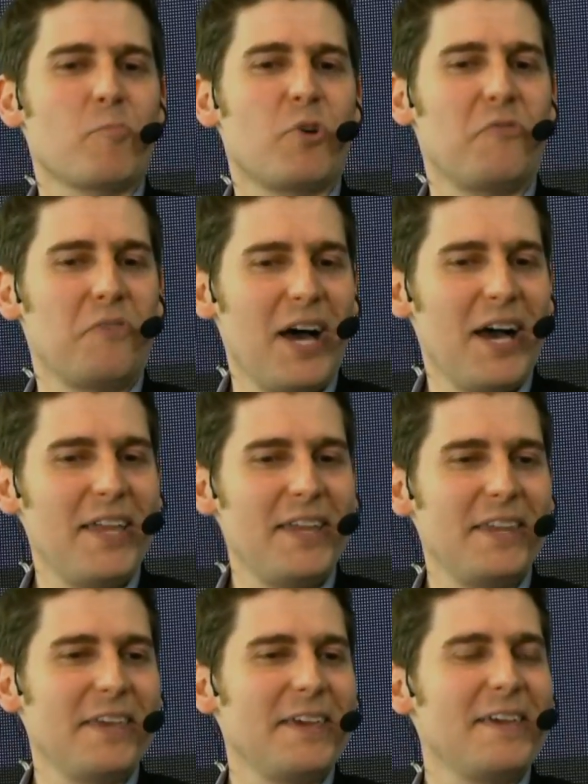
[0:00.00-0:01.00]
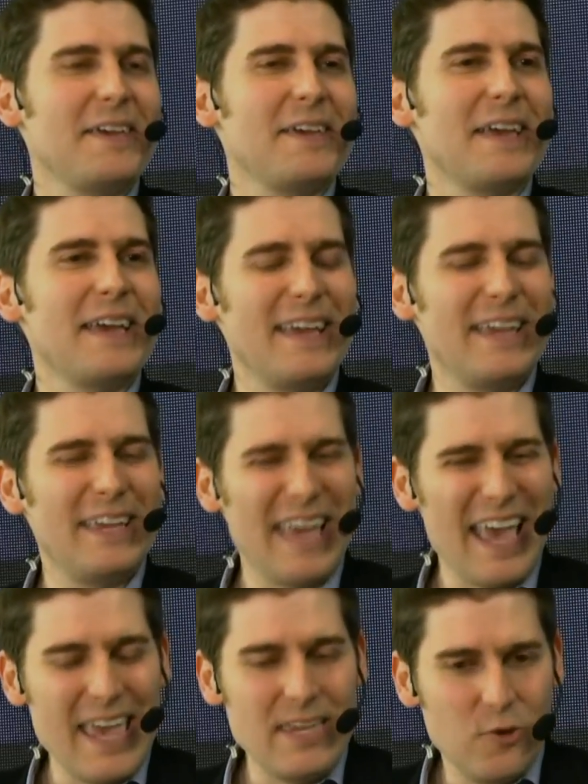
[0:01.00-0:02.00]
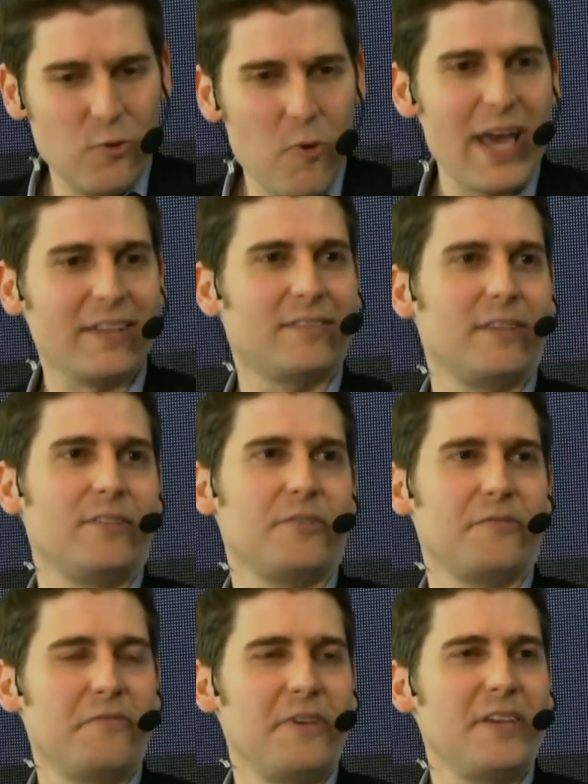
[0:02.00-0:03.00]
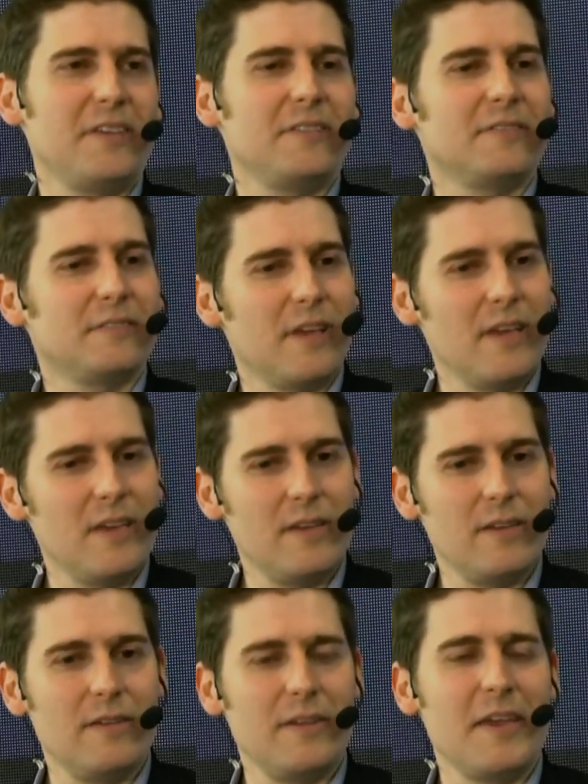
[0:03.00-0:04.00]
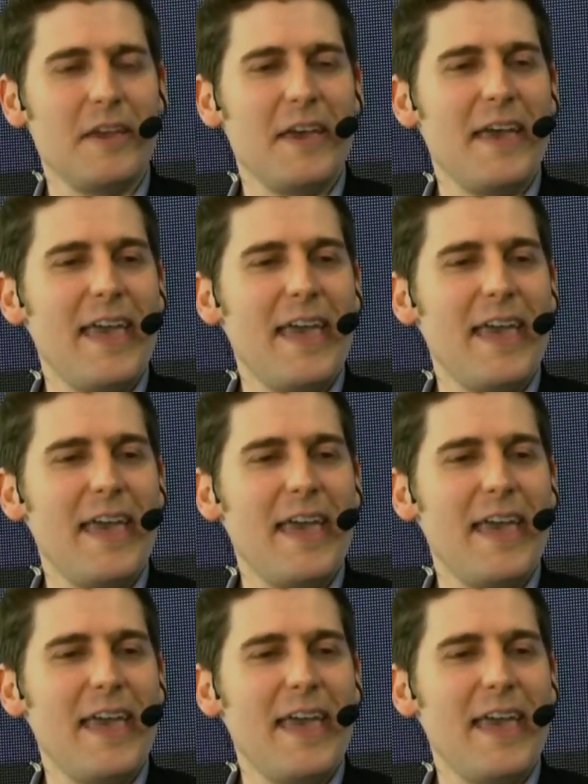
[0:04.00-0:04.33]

provide a UX interface, a,